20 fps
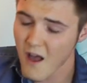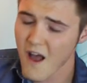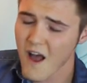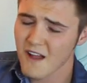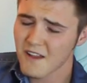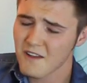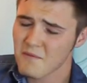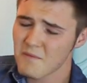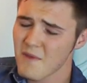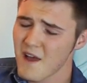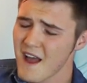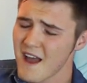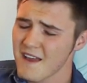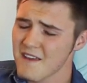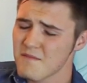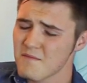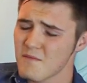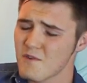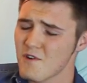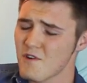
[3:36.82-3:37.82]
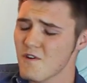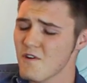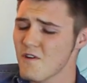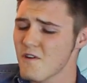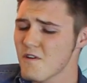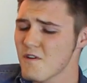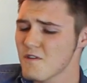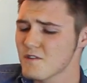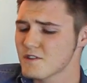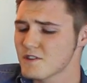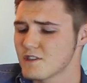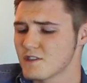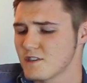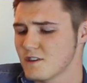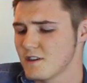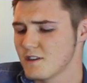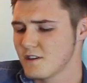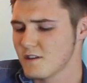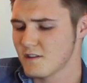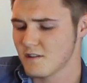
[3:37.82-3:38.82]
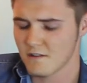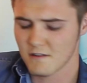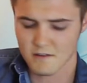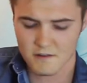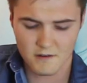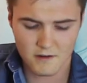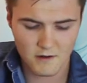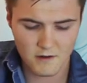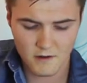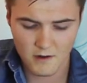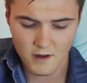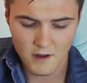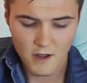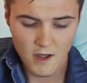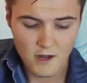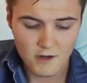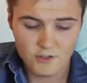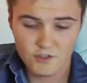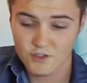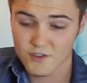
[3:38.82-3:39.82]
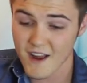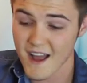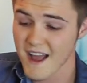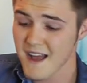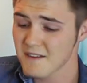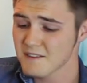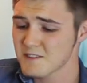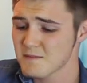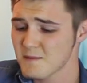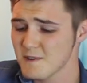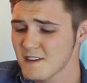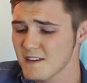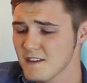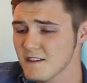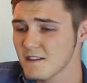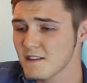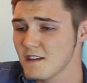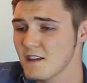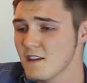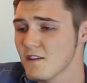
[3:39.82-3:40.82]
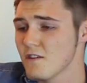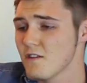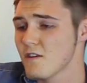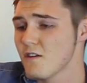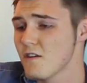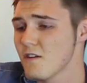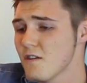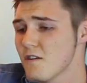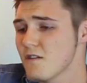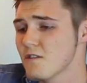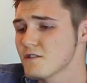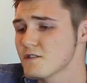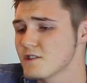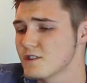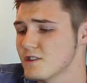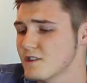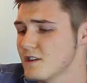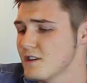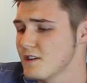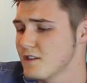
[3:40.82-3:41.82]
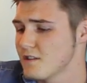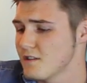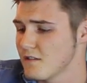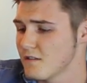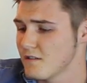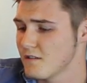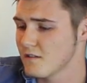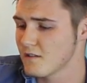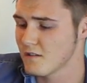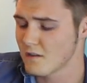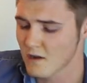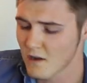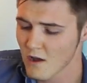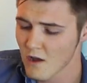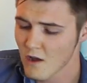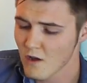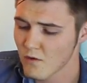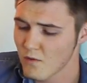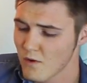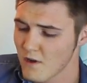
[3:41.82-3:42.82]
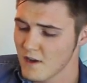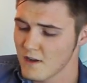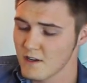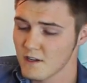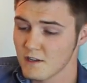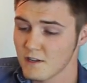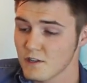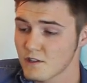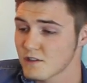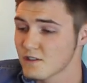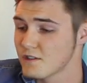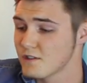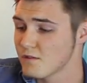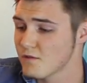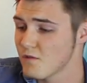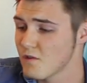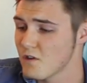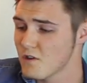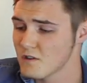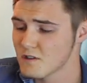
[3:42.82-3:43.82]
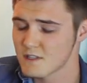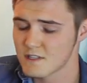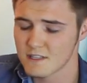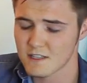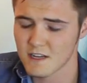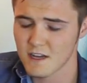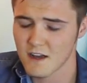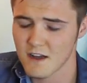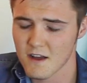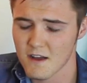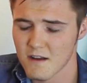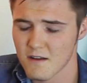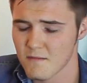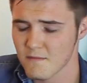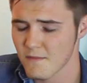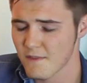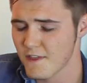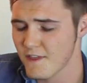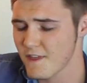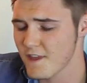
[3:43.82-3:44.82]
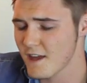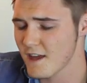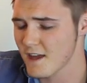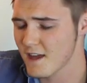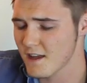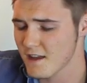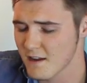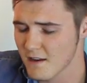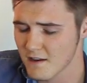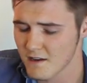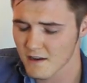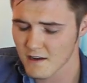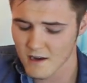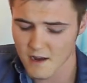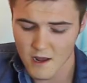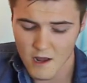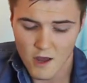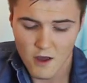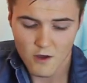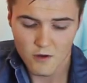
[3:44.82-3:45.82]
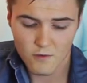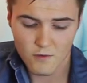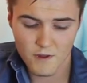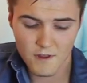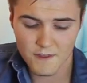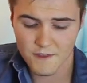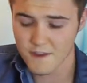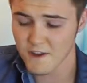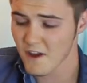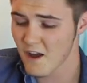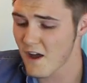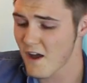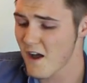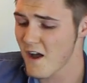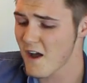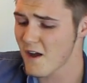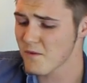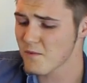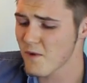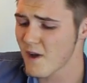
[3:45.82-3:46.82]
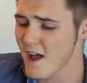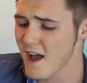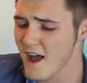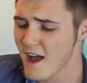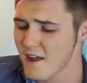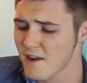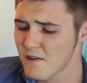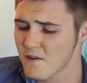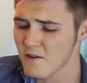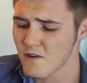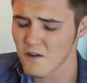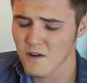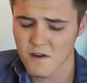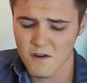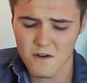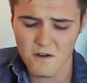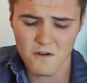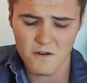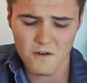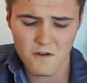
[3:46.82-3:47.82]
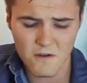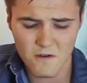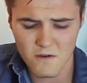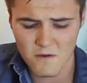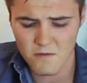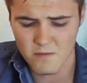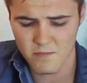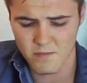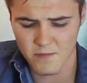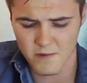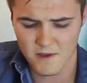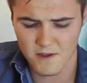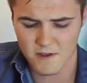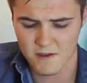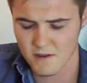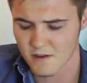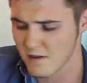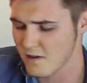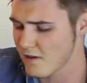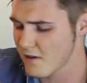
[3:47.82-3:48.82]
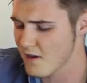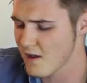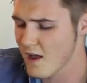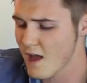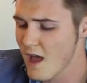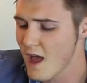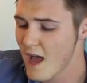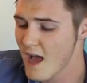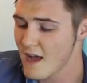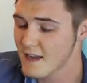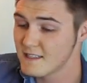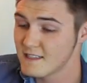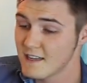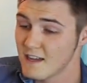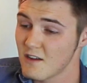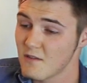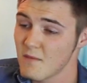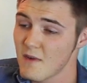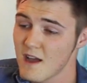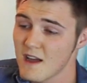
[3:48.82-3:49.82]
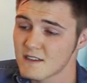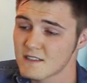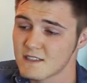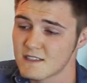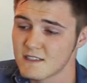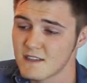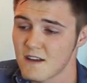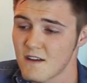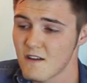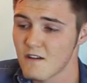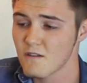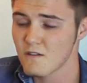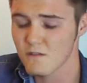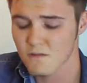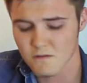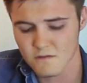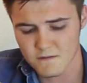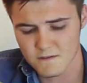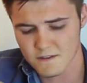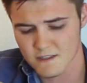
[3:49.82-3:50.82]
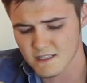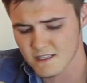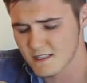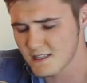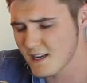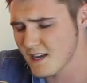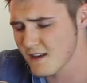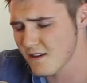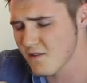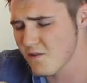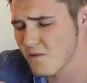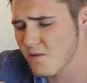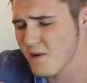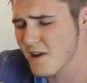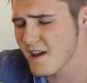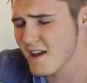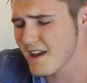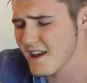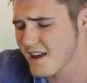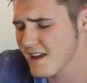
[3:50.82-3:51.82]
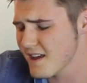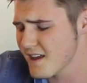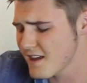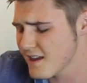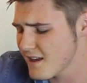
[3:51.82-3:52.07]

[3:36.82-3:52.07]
all of my emotion drowns me in the ocean when you look towards something with your heart wide open i tell myself to stay away